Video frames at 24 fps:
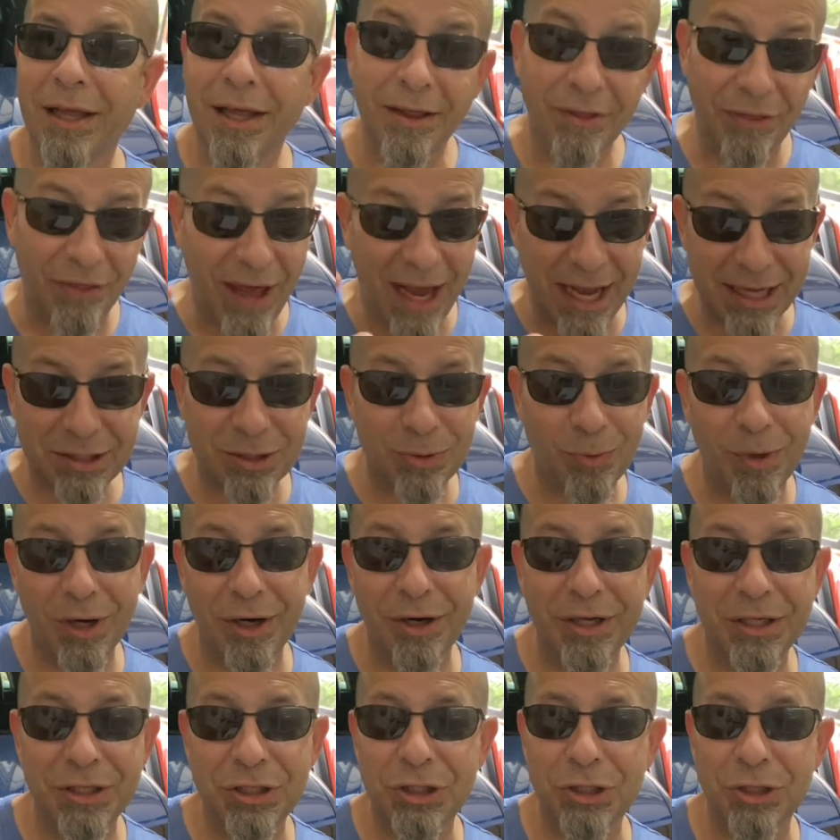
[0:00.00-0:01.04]
That's
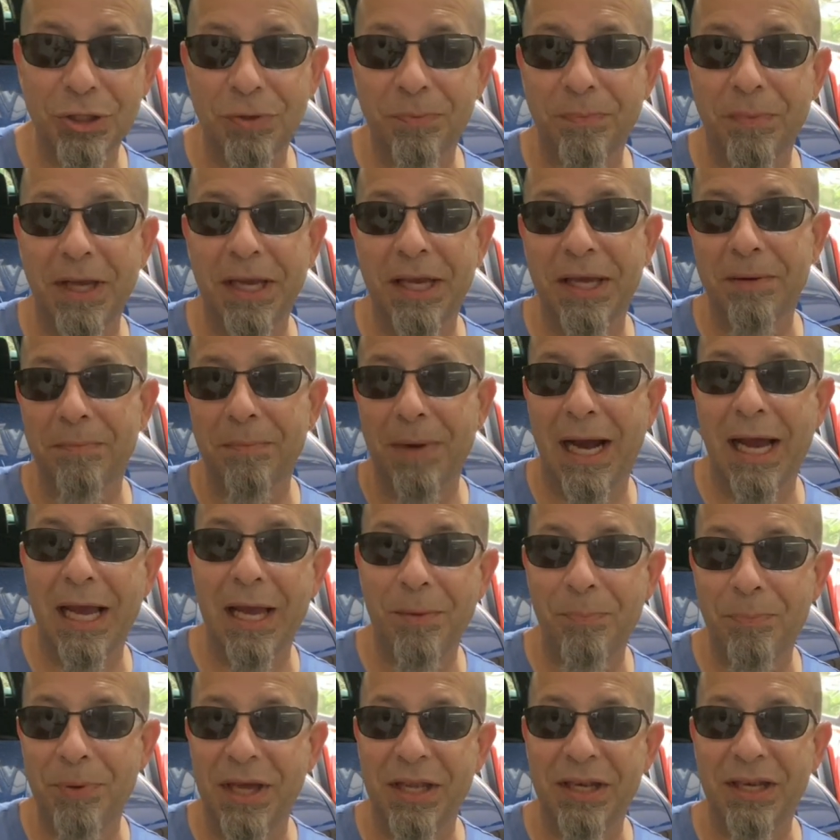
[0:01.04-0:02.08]
where it should be, in my
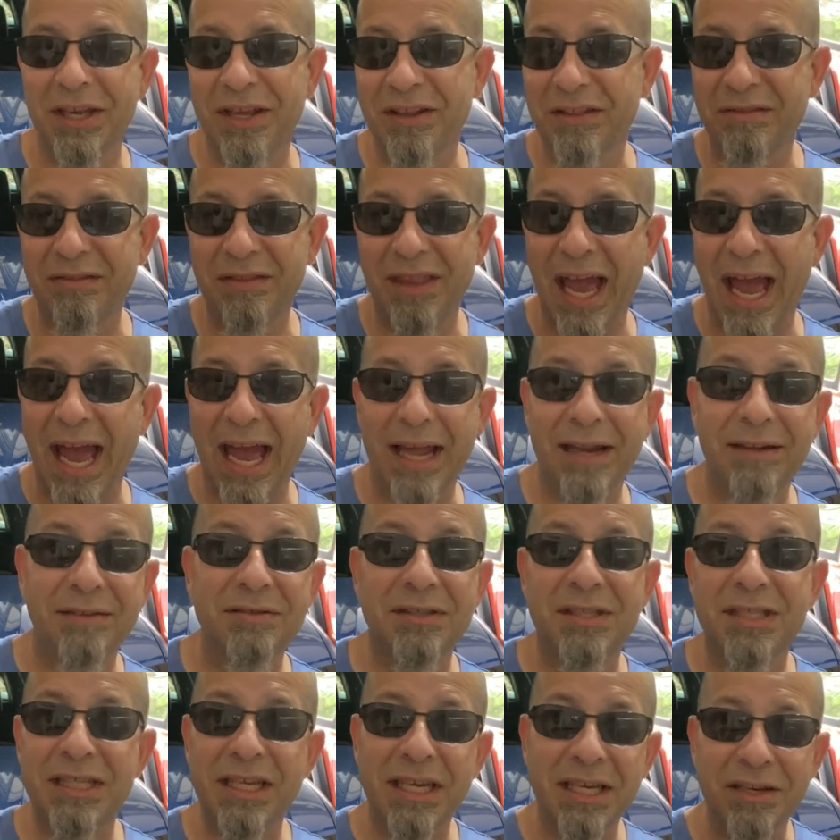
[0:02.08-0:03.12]
opinion. That
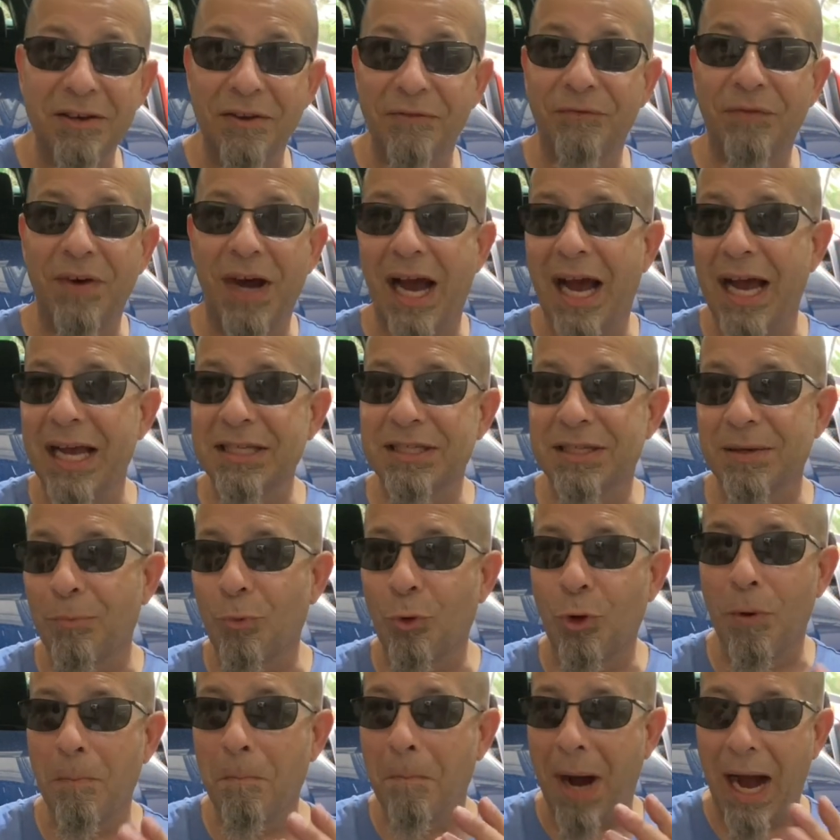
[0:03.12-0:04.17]
signifies a
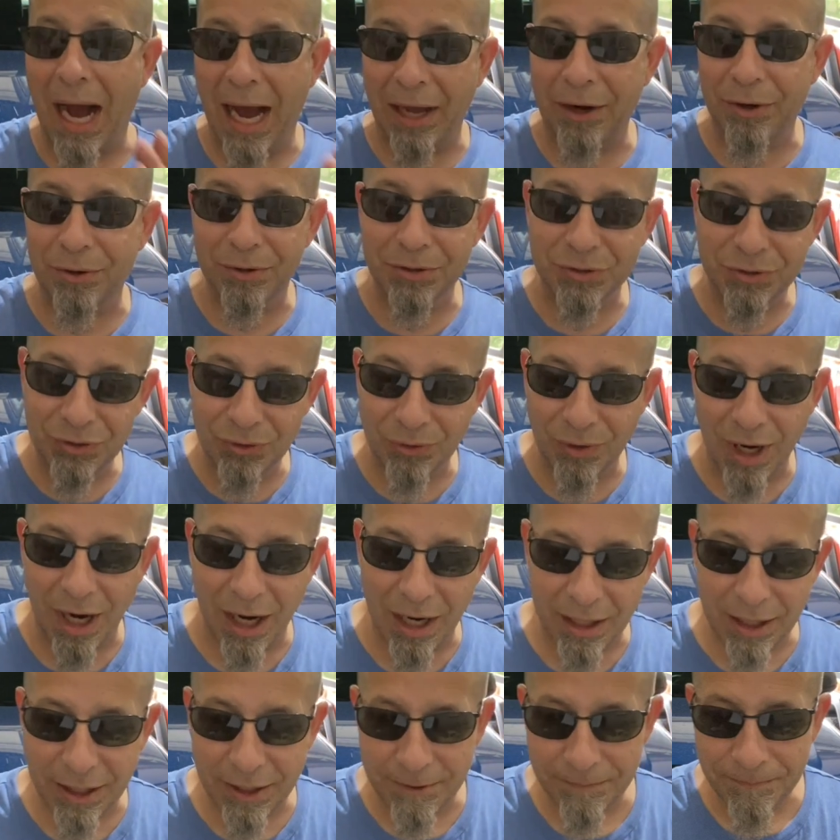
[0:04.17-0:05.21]
more modern
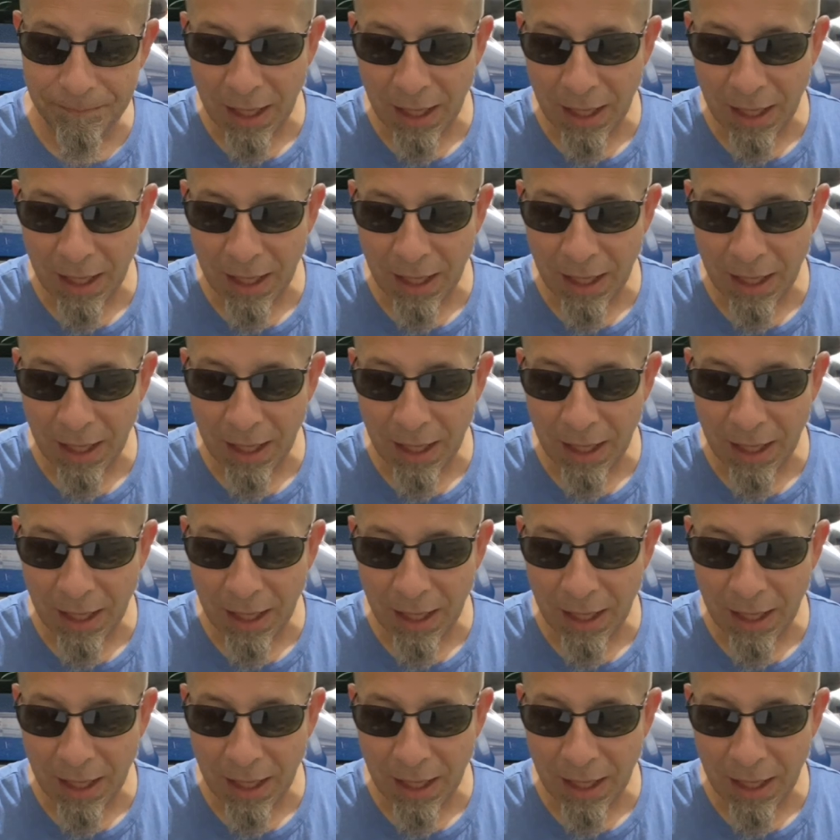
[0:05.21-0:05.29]
truck.